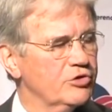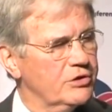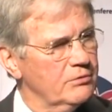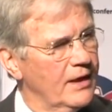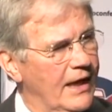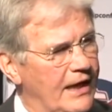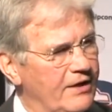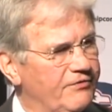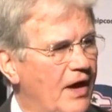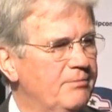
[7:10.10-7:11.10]
There's
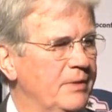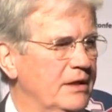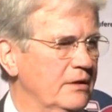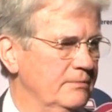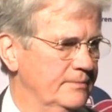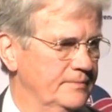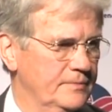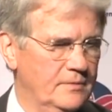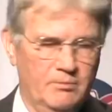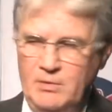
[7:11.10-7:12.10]
85
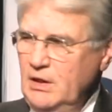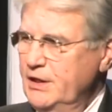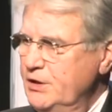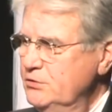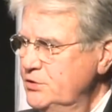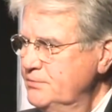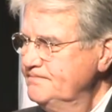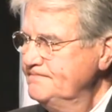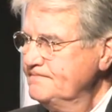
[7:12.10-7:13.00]
million millennials.